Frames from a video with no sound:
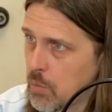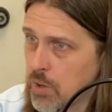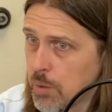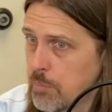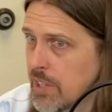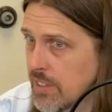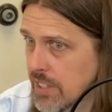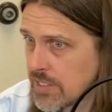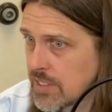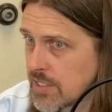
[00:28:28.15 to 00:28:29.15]
One of the big
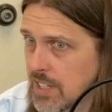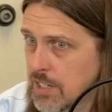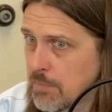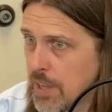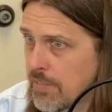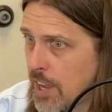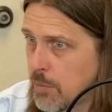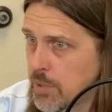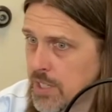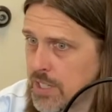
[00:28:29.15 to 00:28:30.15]
things that's needed to make
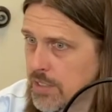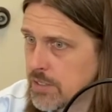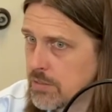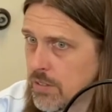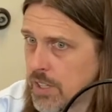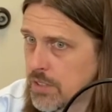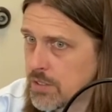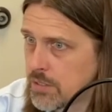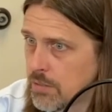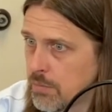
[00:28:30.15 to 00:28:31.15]
vitamin D
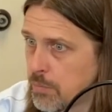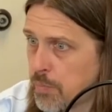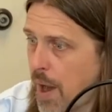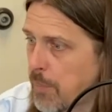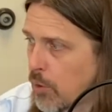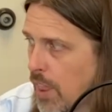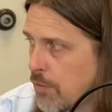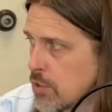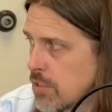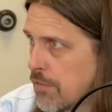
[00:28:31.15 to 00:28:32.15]
is proper
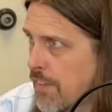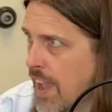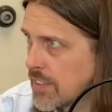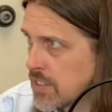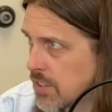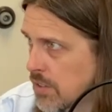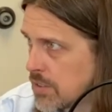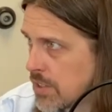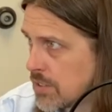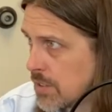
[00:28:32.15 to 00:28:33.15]
levels of fats in your
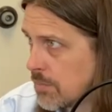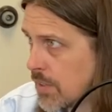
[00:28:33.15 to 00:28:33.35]
system.